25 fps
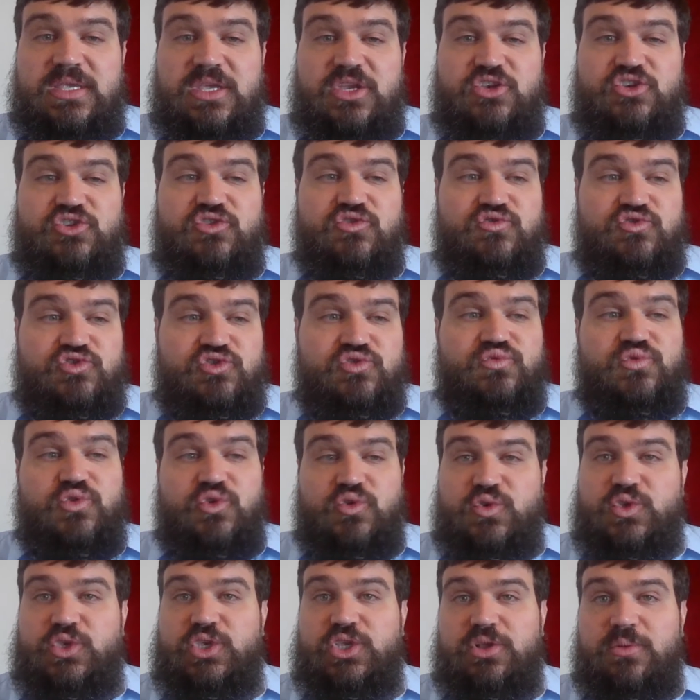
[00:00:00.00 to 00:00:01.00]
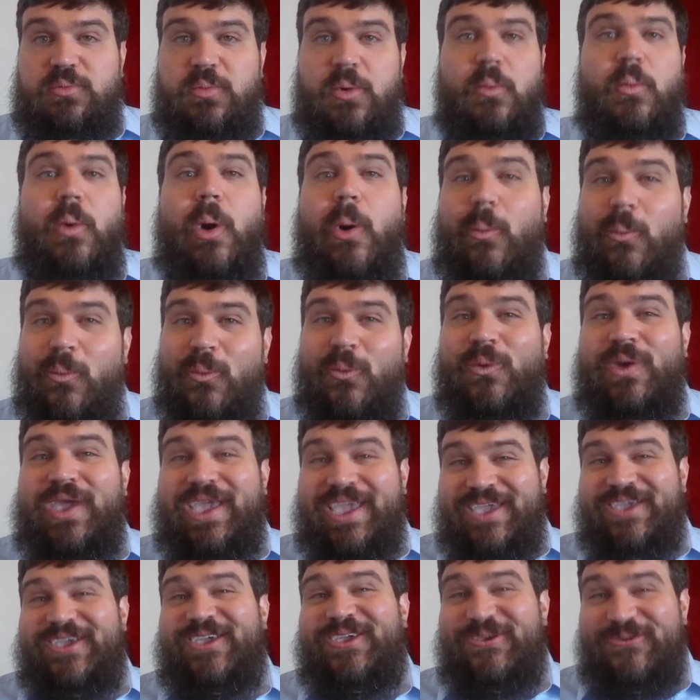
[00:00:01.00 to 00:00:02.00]
into Jerusalem, on what
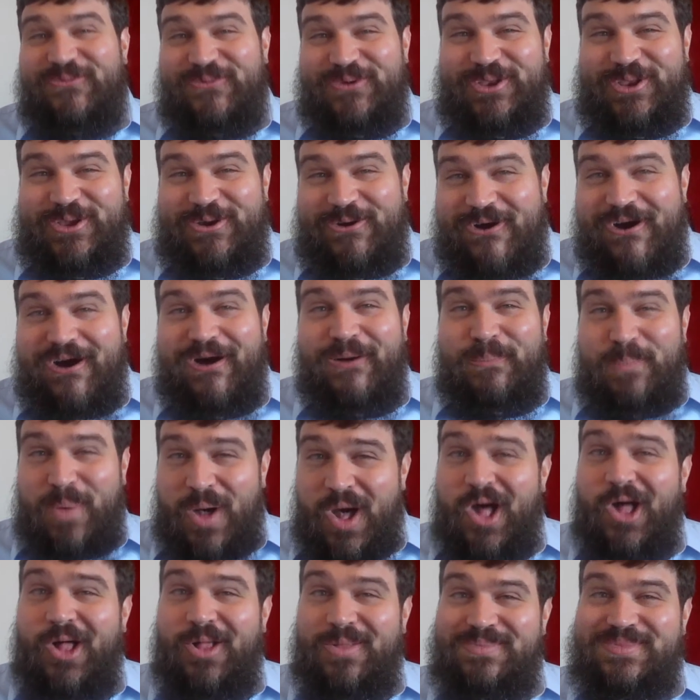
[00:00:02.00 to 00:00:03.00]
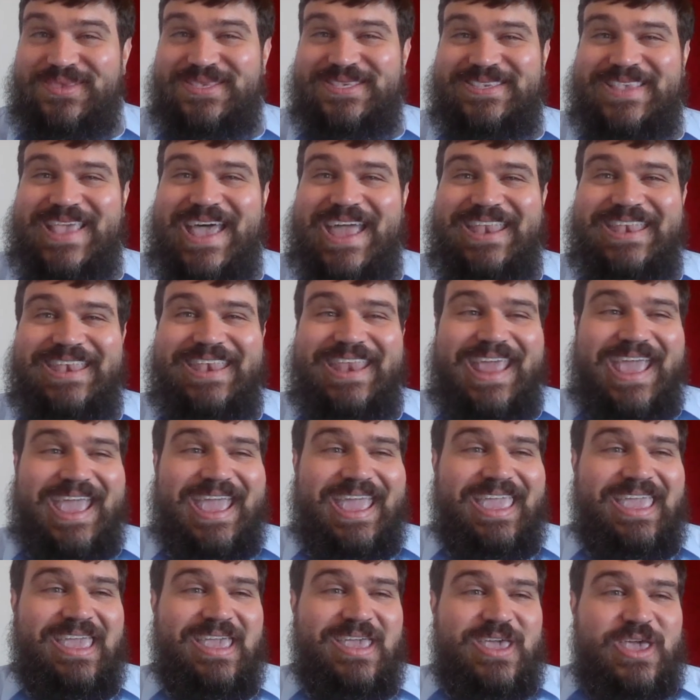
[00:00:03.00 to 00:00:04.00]
we would call Palm
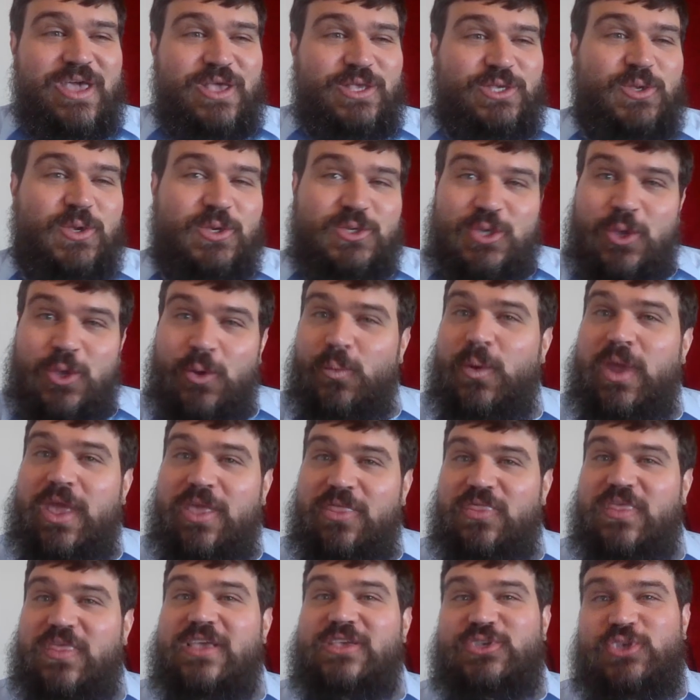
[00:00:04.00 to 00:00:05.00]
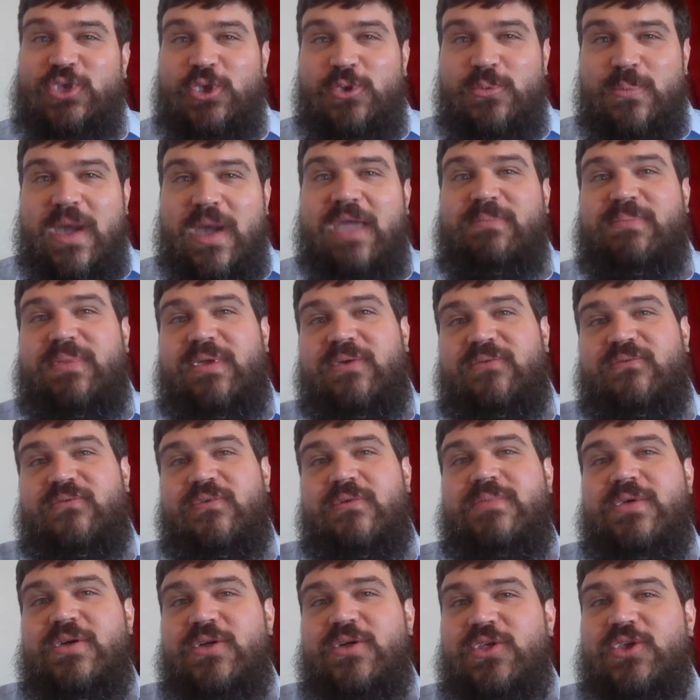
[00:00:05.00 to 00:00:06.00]
Sunday. So as you read this, you might be
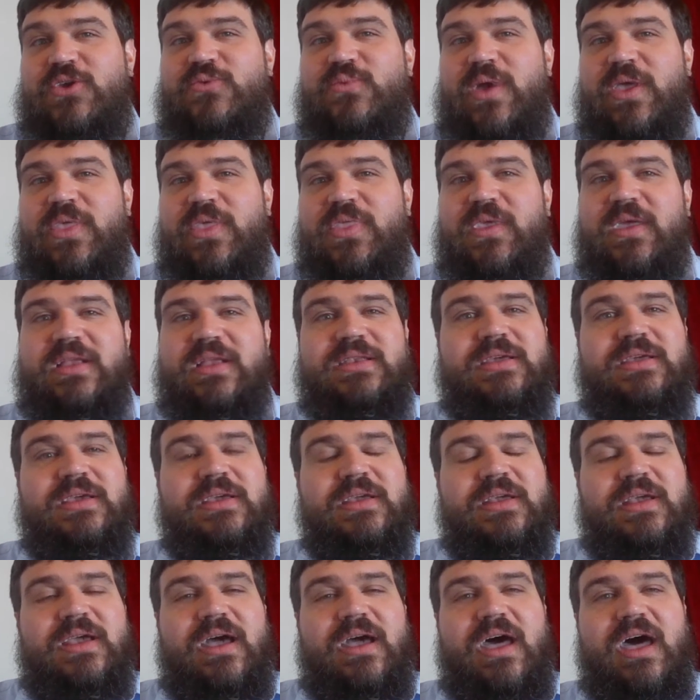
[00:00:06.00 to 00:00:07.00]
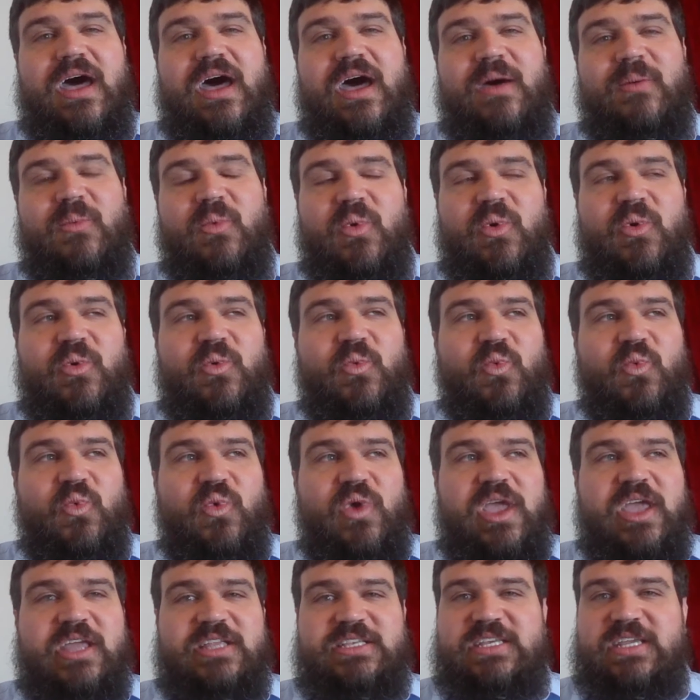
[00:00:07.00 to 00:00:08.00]
familiar with it.
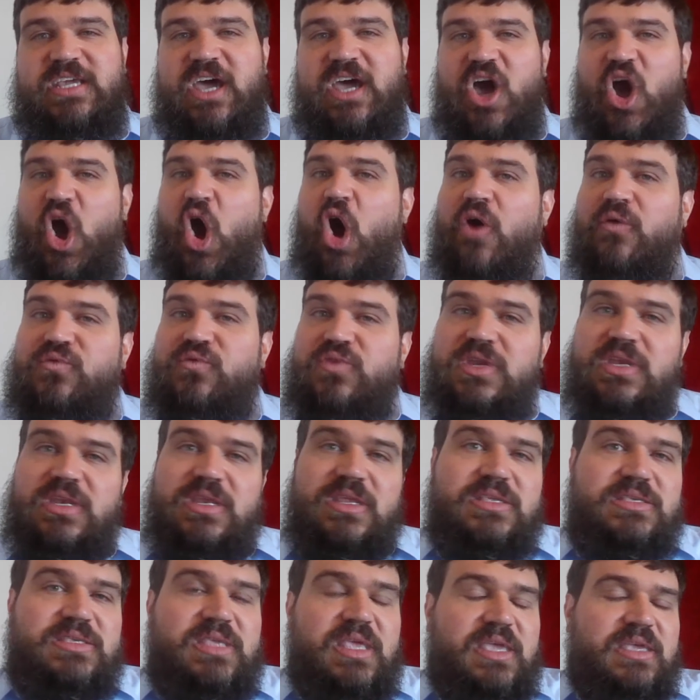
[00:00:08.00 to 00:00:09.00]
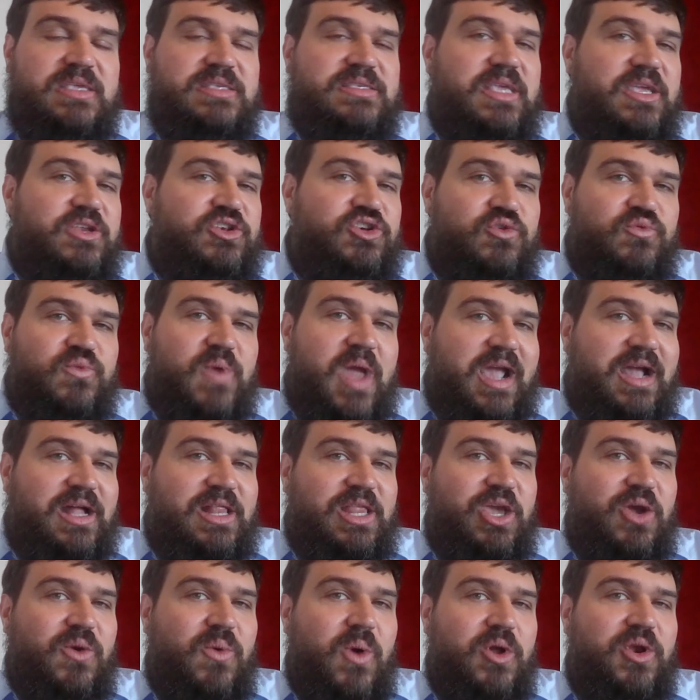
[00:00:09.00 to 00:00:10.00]
It often is
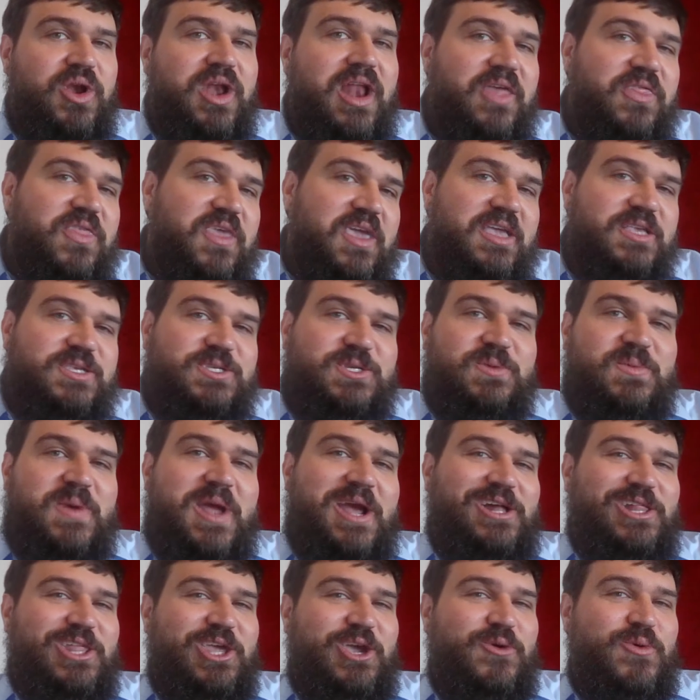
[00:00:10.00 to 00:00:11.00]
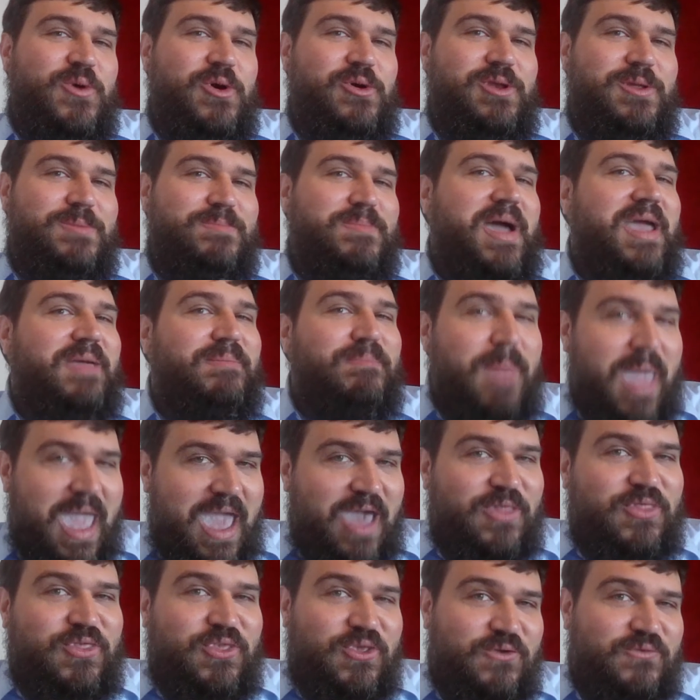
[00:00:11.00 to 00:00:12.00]
directly quoted. I think it's directly quoted by
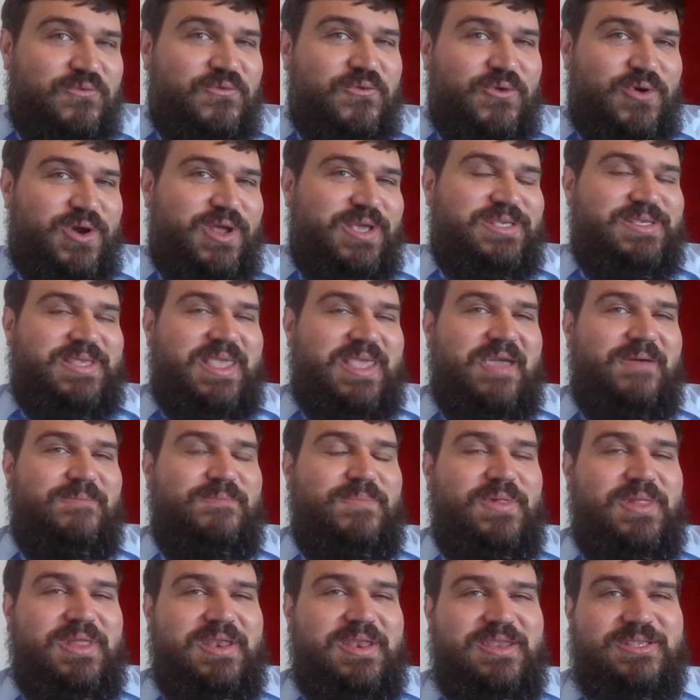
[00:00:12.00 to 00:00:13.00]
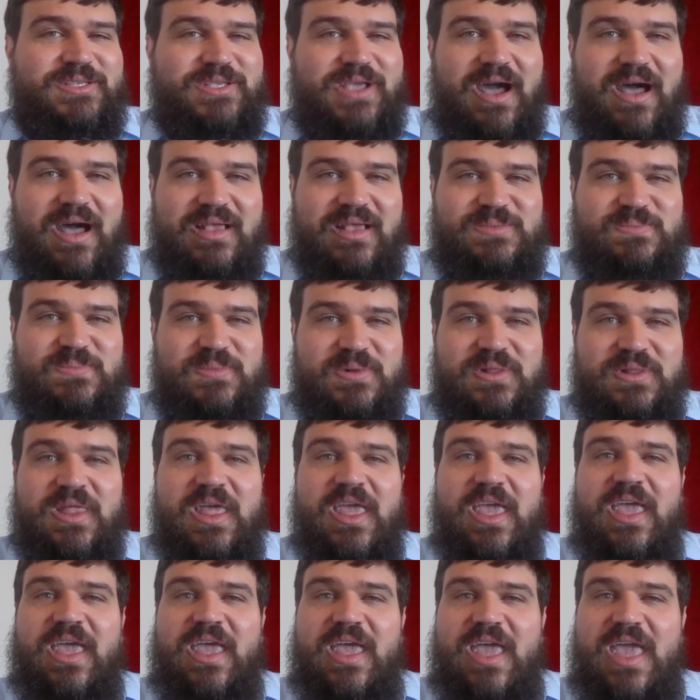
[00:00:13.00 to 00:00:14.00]
Matthew, for example, in his gospel,
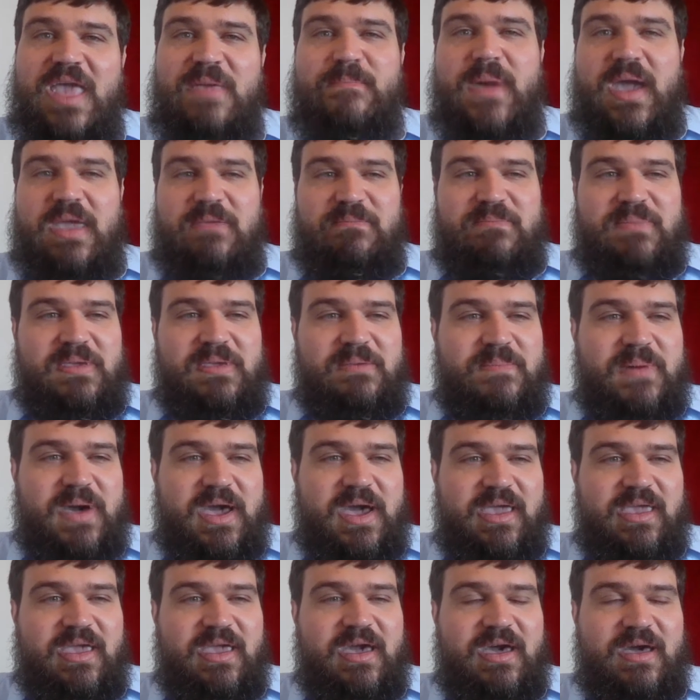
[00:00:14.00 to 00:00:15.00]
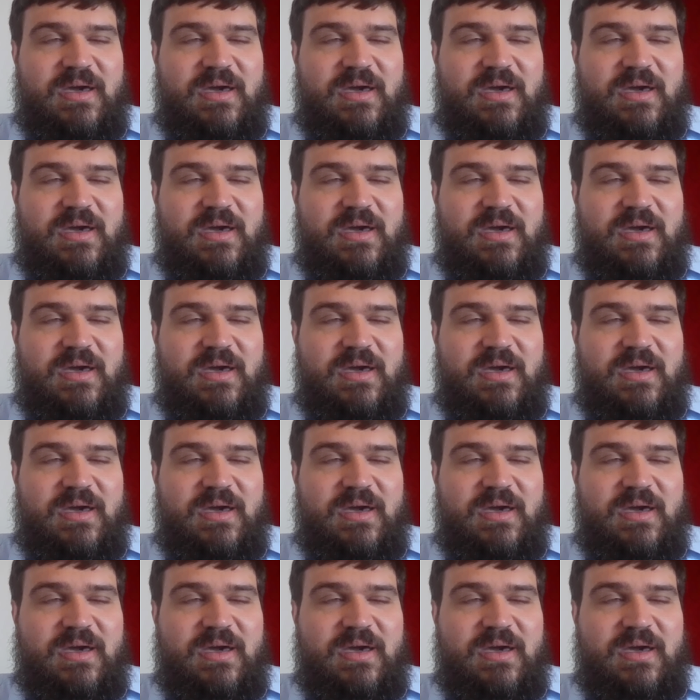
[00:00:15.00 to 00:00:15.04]
and might be by